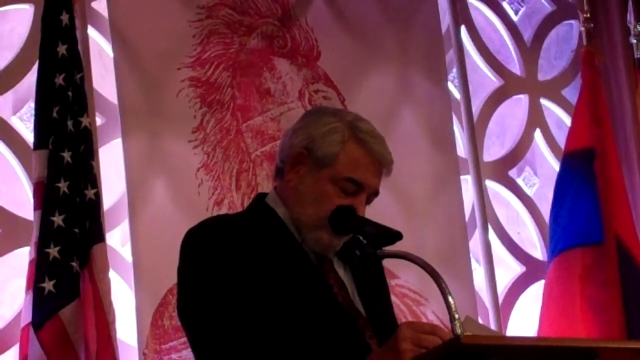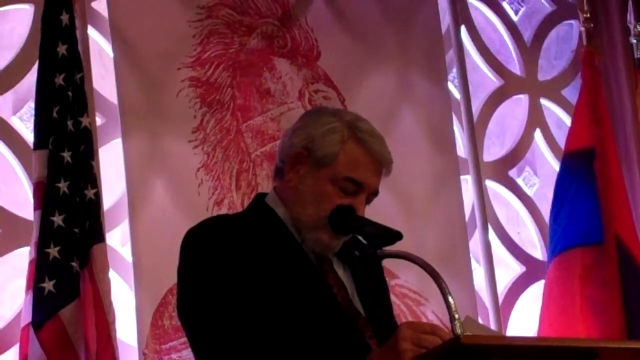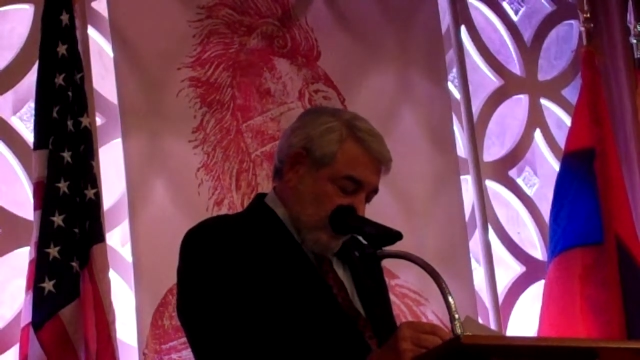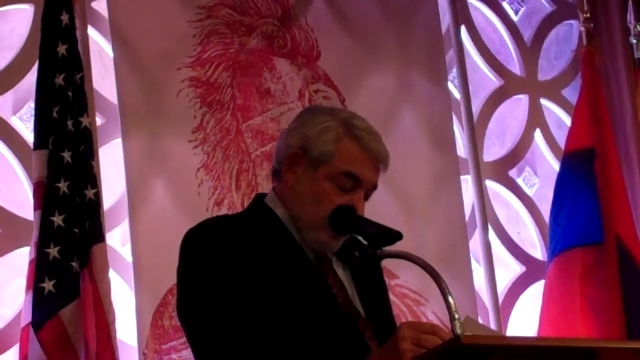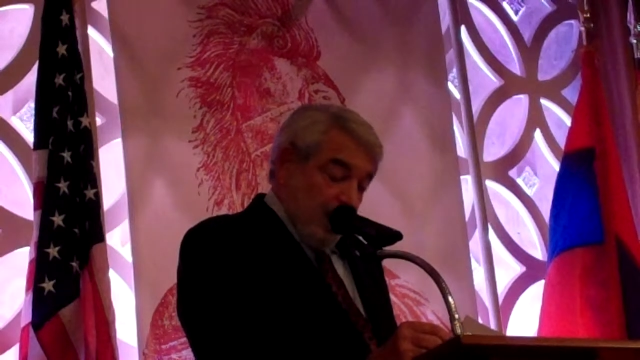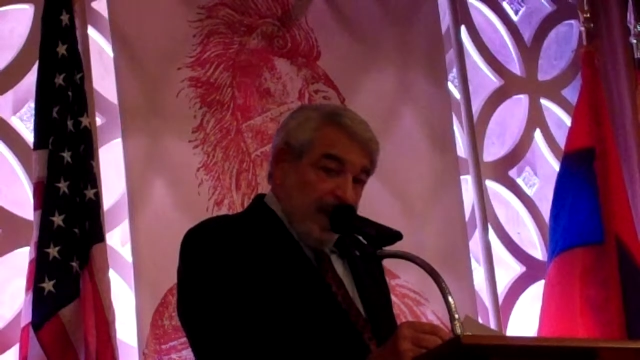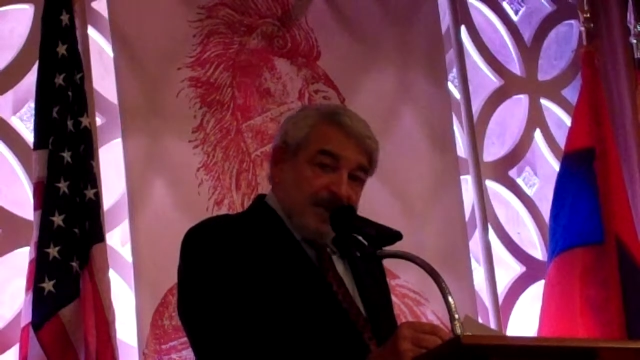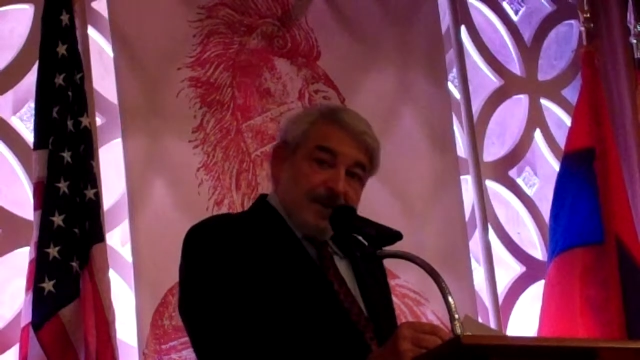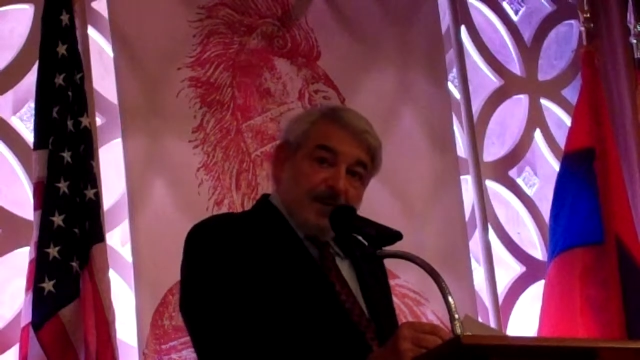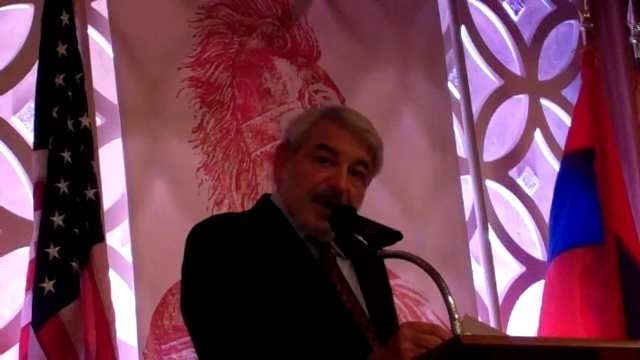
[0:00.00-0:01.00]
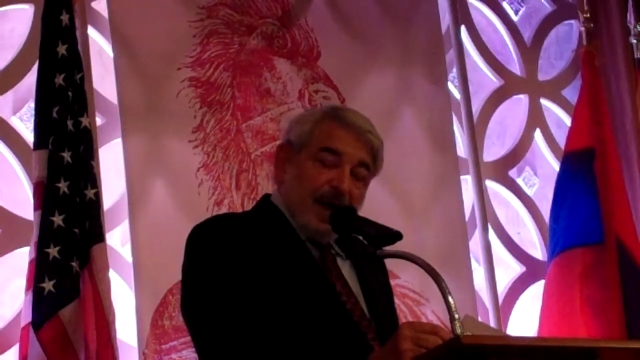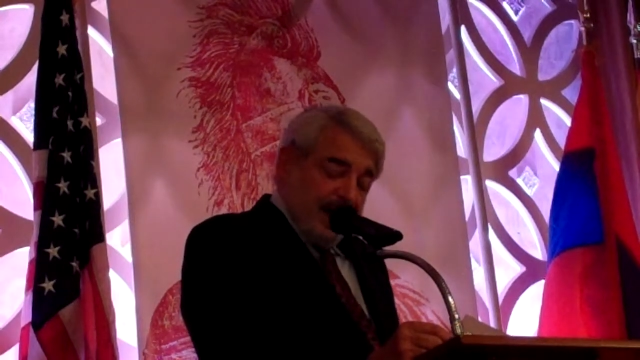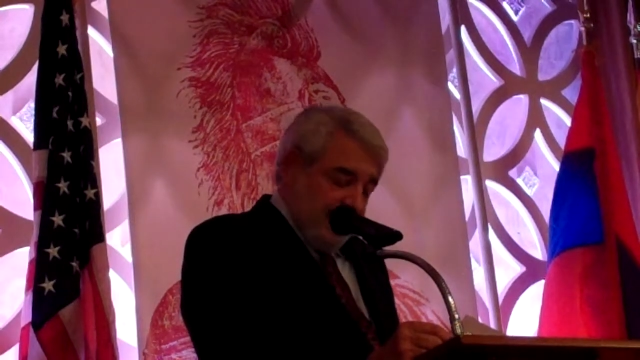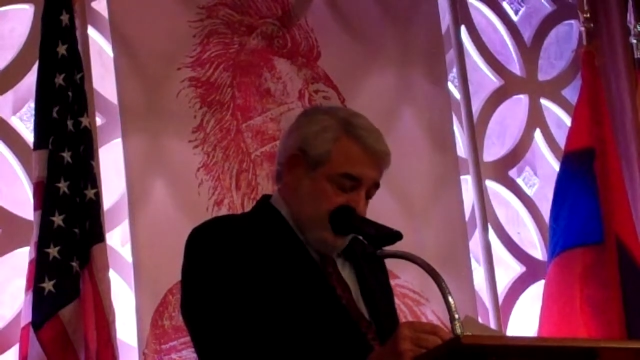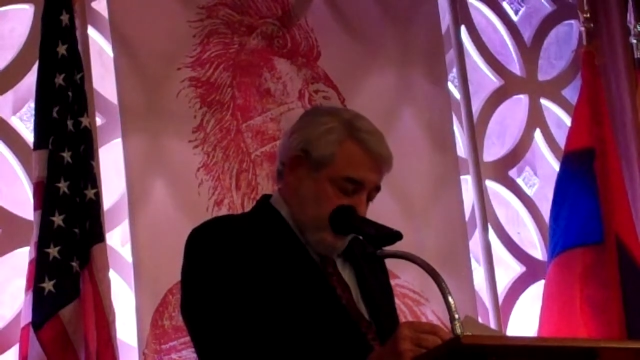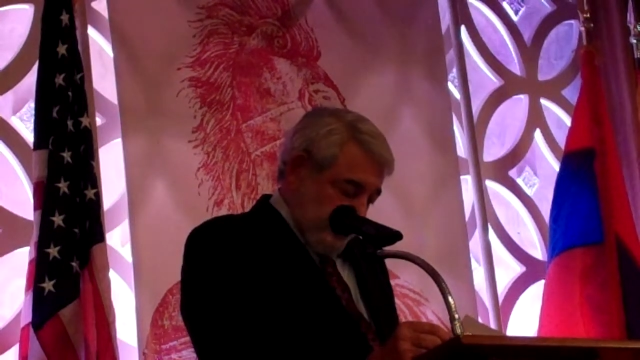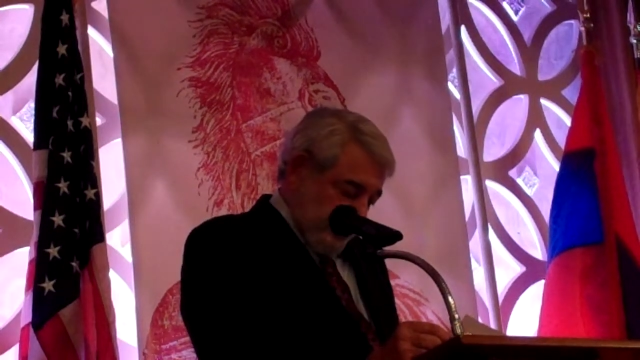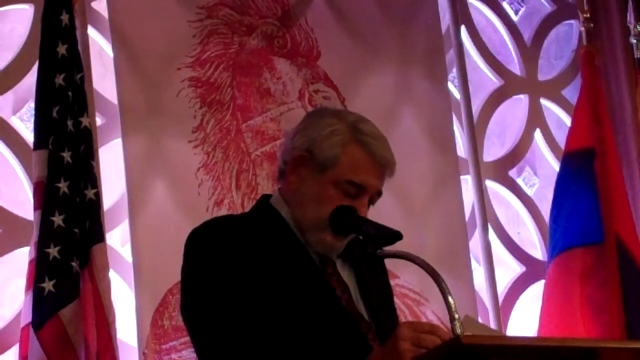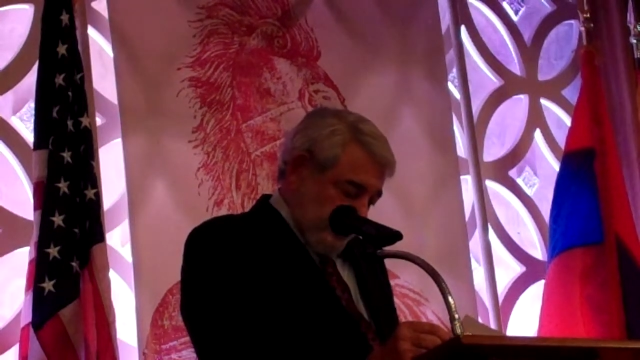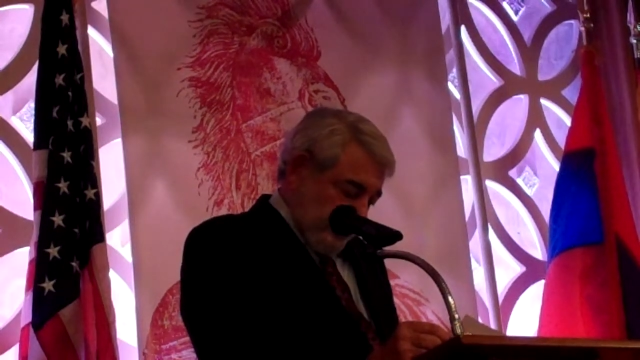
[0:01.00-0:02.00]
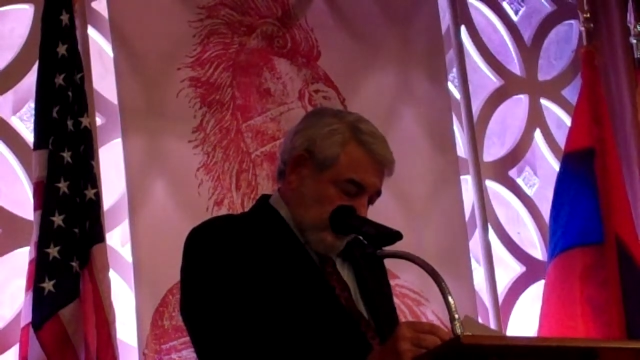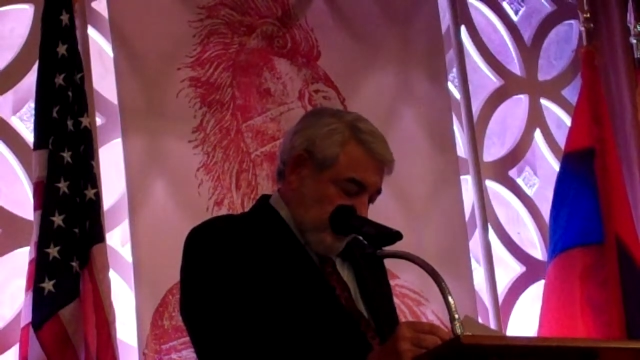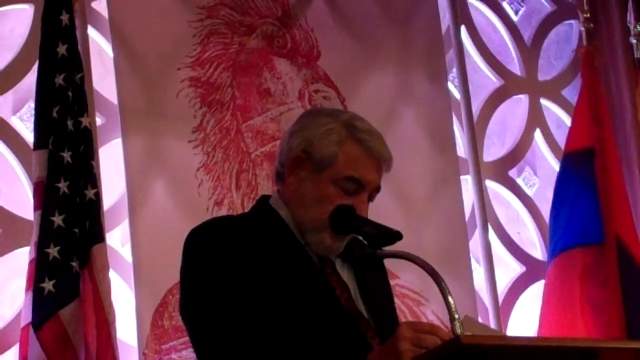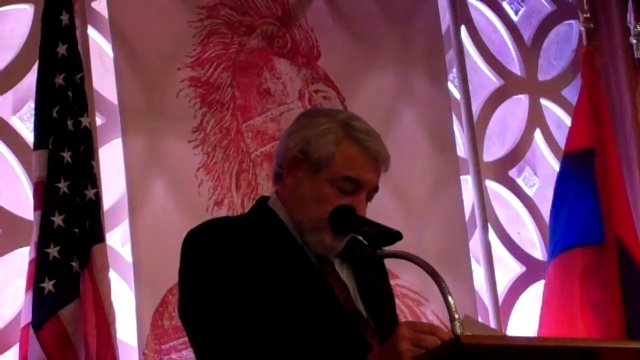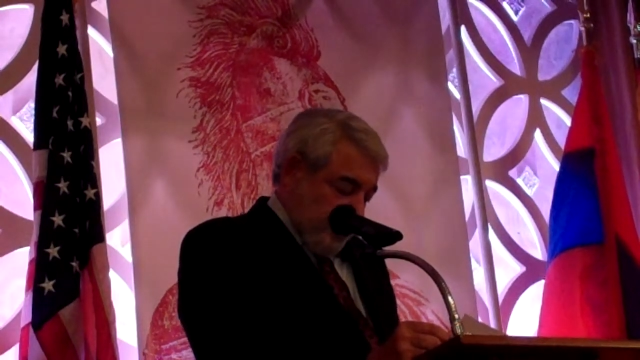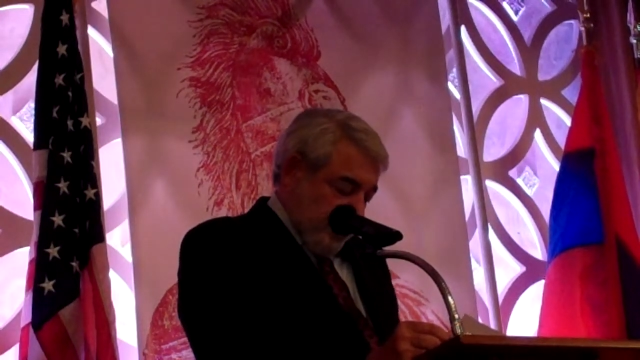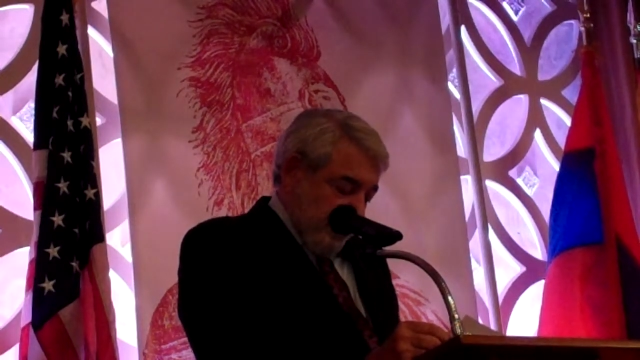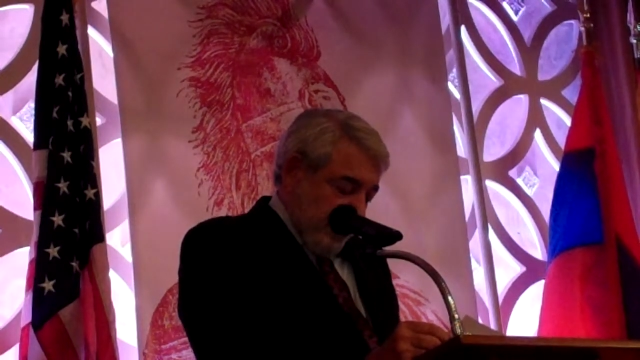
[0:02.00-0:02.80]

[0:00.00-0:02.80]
He was quite surprised. Obviously,